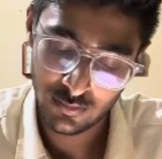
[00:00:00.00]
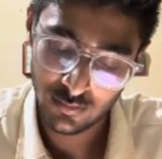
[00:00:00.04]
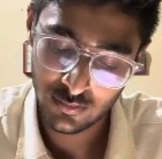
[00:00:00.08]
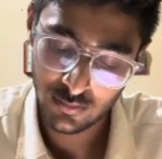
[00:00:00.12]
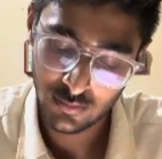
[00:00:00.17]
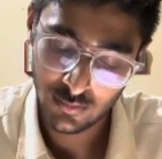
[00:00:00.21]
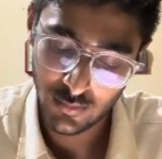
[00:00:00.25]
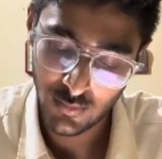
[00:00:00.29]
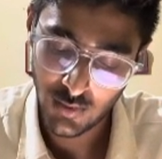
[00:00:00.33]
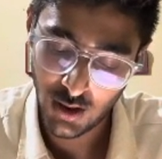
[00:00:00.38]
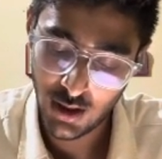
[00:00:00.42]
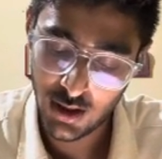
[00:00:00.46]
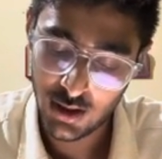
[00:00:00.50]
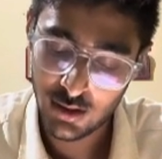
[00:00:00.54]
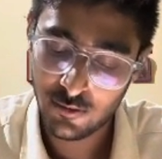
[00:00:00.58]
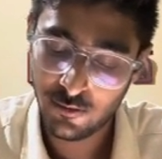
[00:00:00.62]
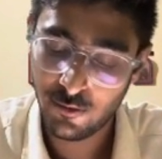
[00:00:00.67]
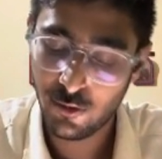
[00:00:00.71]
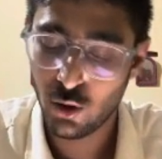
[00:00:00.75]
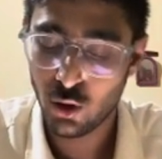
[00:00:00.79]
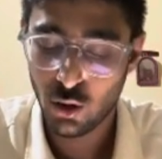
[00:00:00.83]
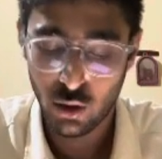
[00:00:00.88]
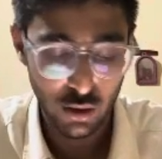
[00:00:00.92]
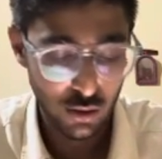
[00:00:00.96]
Yes, we
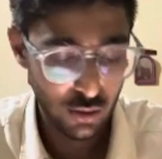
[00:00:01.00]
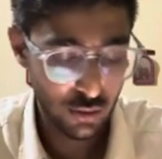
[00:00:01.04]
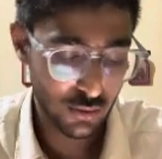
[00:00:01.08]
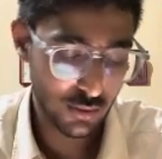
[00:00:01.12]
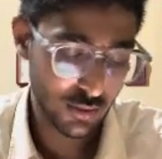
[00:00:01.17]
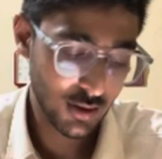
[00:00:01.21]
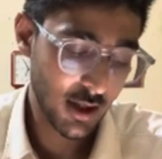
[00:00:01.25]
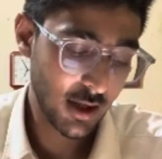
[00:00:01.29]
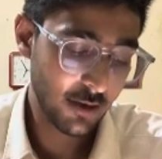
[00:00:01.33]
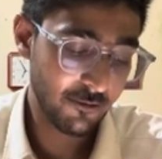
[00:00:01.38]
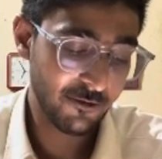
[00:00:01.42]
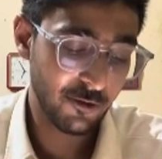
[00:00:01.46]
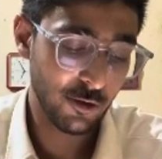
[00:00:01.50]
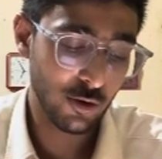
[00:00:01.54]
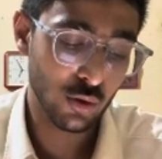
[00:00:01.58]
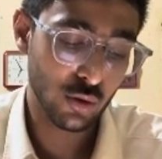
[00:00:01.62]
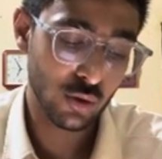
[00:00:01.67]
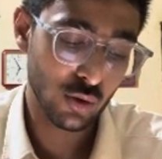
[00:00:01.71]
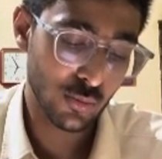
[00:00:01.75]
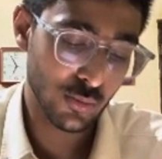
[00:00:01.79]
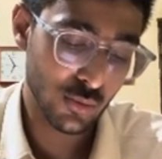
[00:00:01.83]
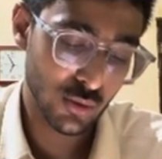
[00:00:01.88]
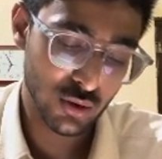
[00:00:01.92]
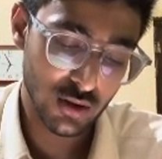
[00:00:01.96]
all know that
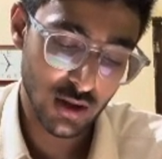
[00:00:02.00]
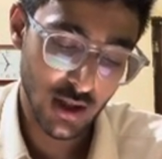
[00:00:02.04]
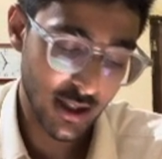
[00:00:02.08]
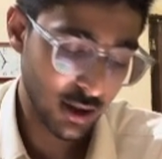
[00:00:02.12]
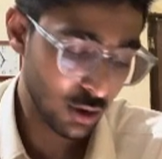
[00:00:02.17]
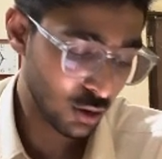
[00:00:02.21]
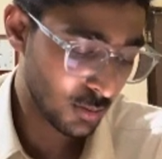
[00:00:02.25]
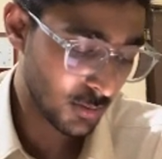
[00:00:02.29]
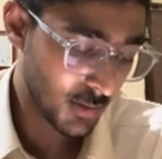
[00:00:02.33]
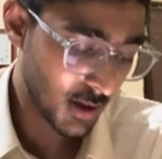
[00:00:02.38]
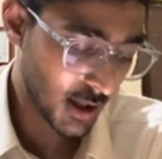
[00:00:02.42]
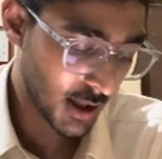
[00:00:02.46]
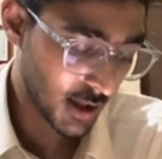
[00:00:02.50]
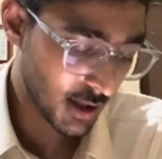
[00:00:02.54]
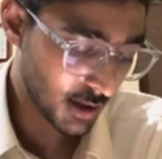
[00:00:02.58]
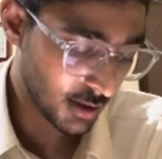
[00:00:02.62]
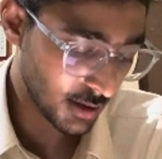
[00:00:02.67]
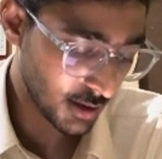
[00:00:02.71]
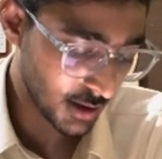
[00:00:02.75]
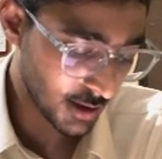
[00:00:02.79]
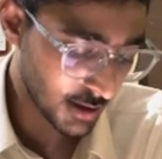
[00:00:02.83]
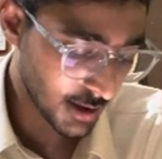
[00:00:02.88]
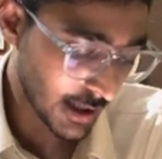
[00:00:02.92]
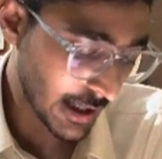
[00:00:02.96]
pheochromocytoma, it
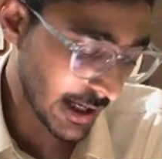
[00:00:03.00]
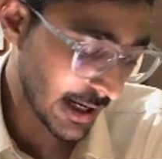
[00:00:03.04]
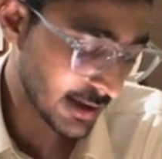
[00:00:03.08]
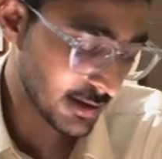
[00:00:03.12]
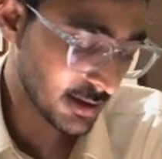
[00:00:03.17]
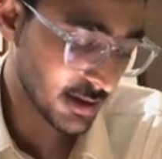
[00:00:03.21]
arises,